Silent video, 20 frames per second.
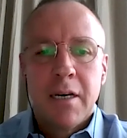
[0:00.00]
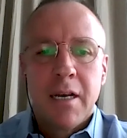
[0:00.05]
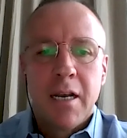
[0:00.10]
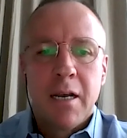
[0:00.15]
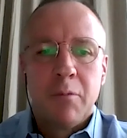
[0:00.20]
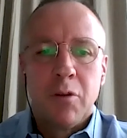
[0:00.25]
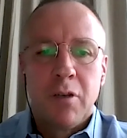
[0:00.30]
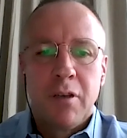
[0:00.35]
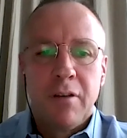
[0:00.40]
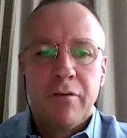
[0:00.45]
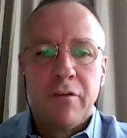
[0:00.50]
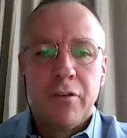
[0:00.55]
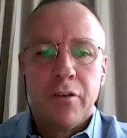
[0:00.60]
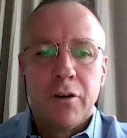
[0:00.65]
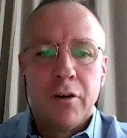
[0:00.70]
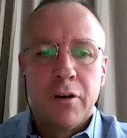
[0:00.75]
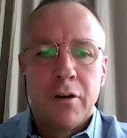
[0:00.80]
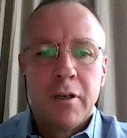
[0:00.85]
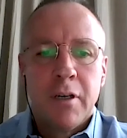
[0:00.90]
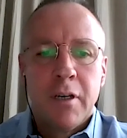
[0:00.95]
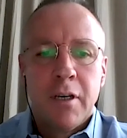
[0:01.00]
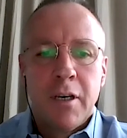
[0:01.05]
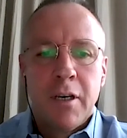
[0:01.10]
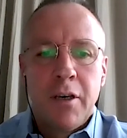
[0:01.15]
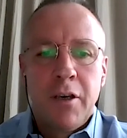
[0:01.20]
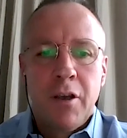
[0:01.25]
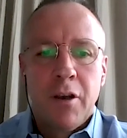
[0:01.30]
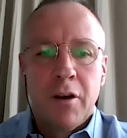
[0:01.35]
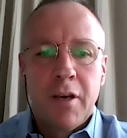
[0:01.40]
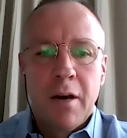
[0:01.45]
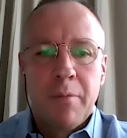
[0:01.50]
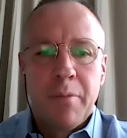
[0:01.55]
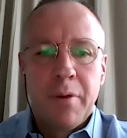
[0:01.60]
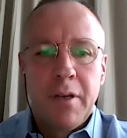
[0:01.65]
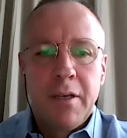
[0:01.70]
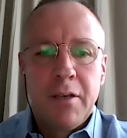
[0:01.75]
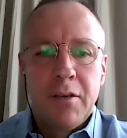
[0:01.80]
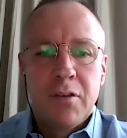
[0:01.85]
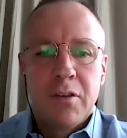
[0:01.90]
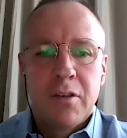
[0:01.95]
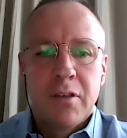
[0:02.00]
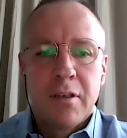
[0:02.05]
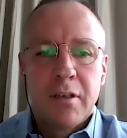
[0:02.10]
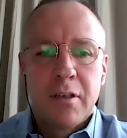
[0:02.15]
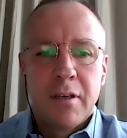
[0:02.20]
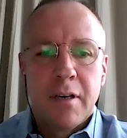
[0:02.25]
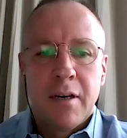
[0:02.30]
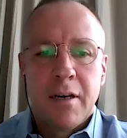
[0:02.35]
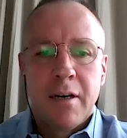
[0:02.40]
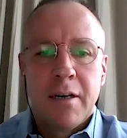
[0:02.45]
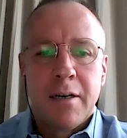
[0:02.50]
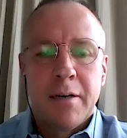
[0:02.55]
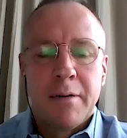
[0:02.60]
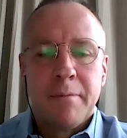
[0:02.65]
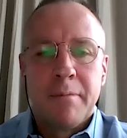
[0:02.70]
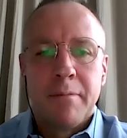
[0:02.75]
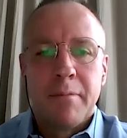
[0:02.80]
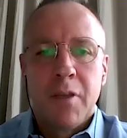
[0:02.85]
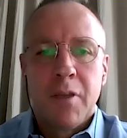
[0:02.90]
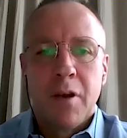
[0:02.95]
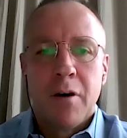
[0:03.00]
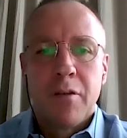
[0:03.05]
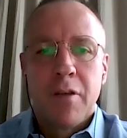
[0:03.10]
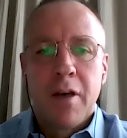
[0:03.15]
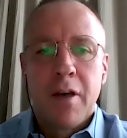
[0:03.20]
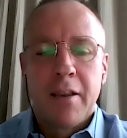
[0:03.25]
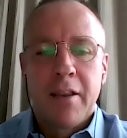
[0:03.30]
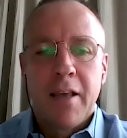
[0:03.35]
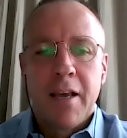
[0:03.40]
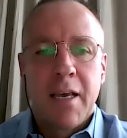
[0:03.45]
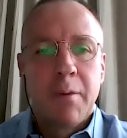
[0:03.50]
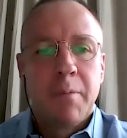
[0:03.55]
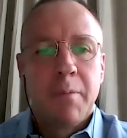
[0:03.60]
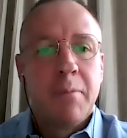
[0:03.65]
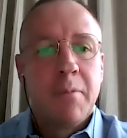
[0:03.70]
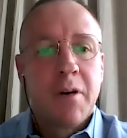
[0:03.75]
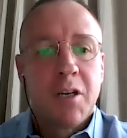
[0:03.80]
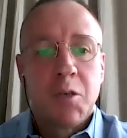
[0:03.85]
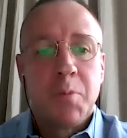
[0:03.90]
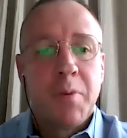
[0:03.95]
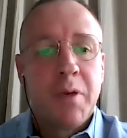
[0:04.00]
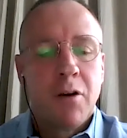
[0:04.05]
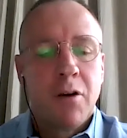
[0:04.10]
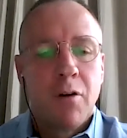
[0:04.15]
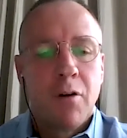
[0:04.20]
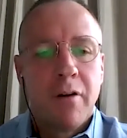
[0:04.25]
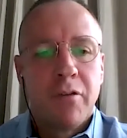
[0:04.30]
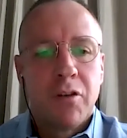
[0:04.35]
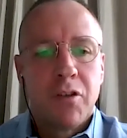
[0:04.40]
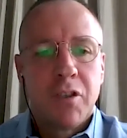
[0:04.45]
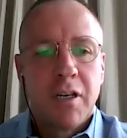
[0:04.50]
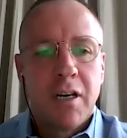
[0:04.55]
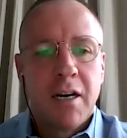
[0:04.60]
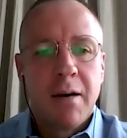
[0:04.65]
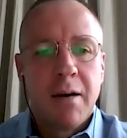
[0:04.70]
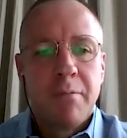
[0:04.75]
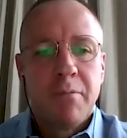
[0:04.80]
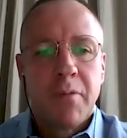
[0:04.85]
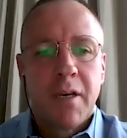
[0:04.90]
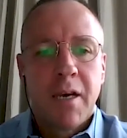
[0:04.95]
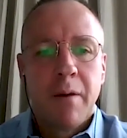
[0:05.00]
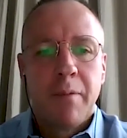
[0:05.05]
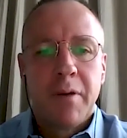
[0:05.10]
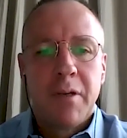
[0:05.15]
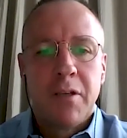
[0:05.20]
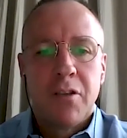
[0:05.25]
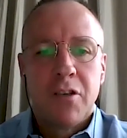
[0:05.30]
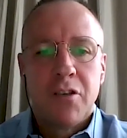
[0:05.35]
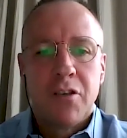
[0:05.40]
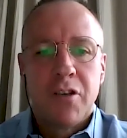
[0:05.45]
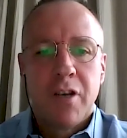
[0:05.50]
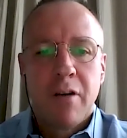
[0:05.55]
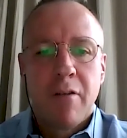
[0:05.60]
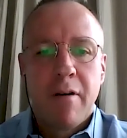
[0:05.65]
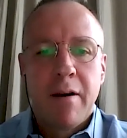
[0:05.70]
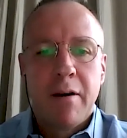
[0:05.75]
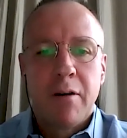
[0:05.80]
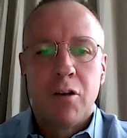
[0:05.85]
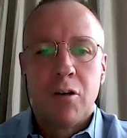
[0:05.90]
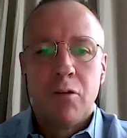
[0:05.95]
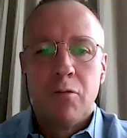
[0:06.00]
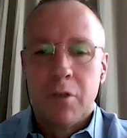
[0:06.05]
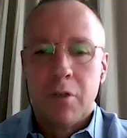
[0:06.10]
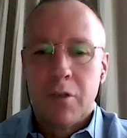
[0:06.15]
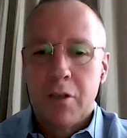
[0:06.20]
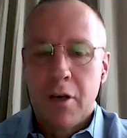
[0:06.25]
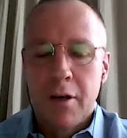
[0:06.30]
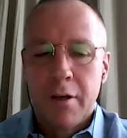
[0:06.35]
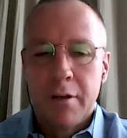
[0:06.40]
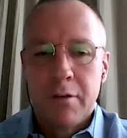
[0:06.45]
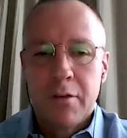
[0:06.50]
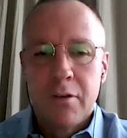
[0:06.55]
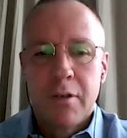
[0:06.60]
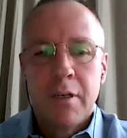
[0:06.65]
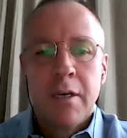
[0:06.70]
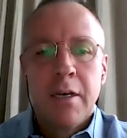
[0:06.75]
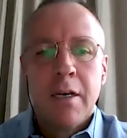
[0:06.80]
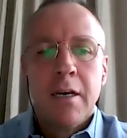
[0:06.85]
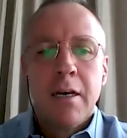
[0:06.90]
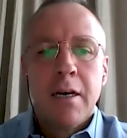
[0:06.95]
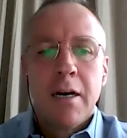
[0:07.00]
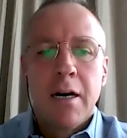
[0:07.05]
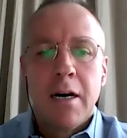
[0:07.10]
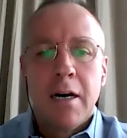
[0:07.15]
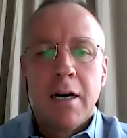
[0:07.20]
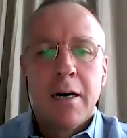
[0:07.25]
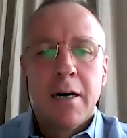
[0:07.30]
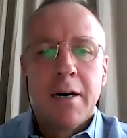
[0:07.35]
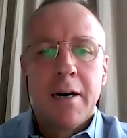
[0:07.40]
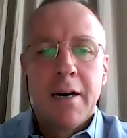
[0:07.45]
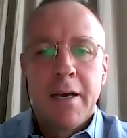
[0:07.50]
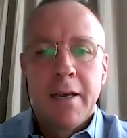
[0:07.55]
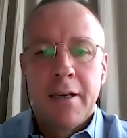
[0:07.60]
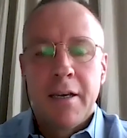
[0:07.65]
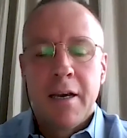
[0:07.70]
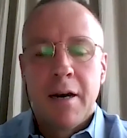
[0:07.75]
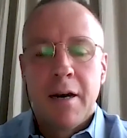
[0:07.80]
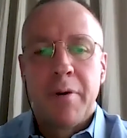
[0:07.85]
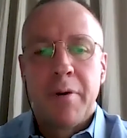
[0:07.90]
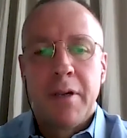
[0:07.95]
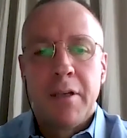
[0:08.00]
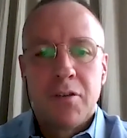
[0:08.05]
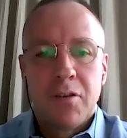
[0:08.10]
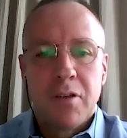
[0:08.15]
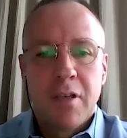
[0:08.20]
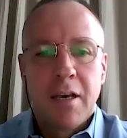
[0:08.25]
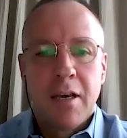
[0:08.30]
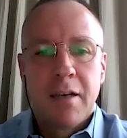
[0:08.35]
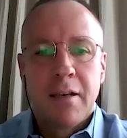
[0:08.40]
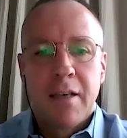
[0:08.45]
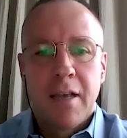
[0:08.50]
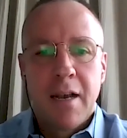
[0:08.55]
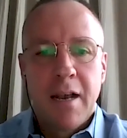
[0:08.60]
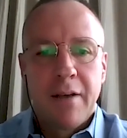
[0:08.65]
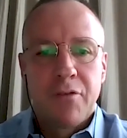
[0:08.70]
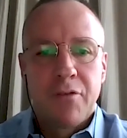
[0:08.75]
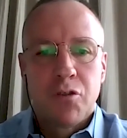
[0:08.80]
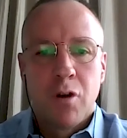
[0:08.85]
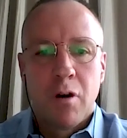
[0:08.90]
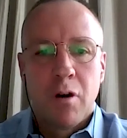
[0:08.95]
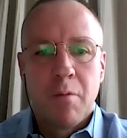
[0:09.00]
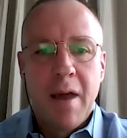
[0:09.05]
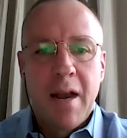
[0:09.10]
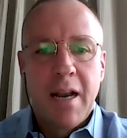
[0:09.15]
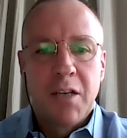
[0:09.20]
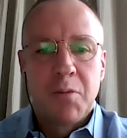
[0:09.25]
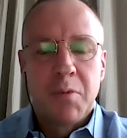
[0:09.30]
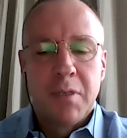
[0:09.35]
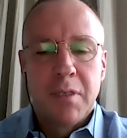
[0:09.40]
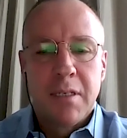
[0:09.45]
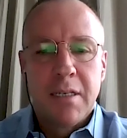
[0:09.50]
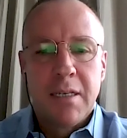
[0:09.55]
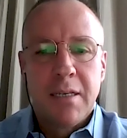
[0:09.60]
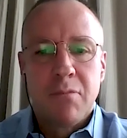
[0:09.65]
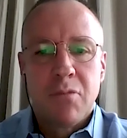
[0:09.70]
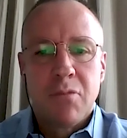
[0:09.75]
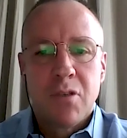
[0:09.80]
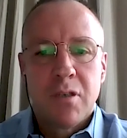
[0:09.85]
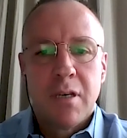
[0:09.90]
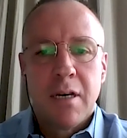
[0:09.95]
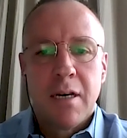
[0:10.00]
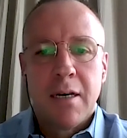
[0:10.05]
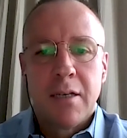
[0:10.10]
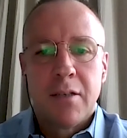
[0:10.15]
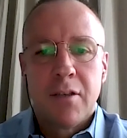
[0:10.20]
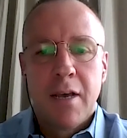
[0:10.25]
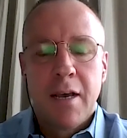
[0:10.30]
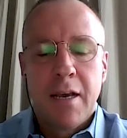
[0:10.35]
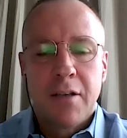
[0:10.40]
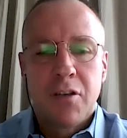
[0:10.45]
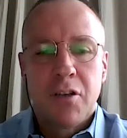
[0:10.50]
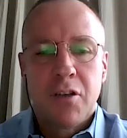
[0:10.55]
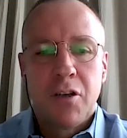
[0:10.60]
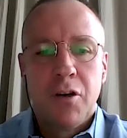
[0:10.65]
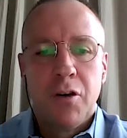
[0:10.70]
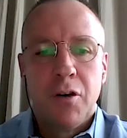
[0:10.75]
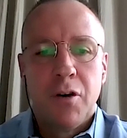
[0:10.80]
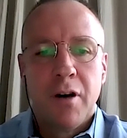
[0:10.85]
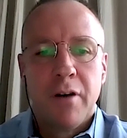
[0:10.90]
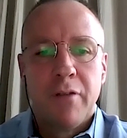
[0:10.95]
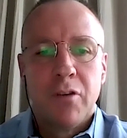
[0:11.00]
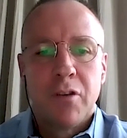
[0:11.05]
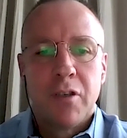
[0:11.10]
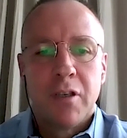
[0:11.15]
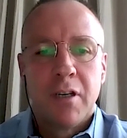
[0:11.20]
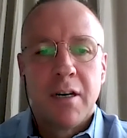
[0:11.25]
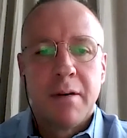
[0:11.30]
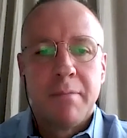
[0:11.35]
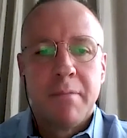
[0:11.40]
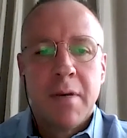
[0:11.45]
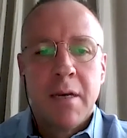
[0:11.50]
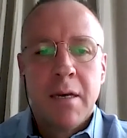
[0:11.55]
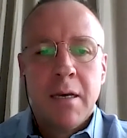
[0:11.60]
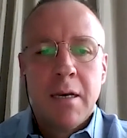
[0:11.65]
I'm looking for, you know, companies, you know, that can be much bigger over time, companies that generate good returns, and companies that have strong management teams to execute over time.